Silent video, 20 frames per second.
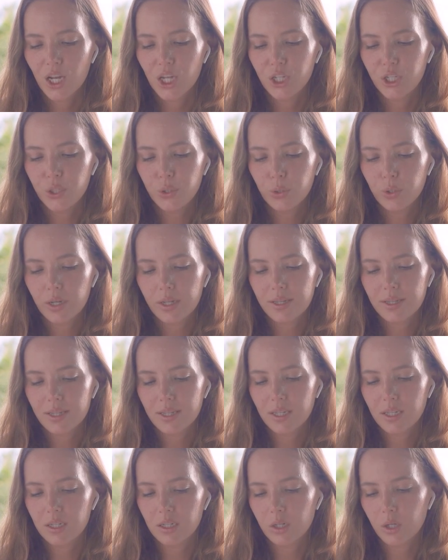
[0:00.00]
do you
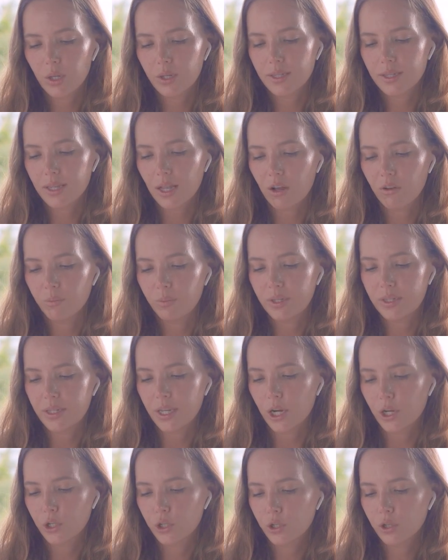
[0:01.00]
consider yourself
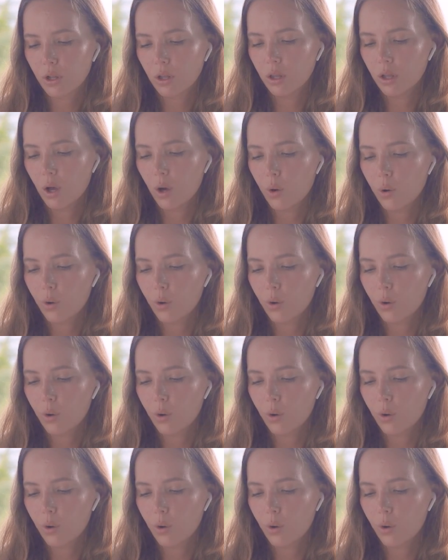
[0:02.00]
bisexual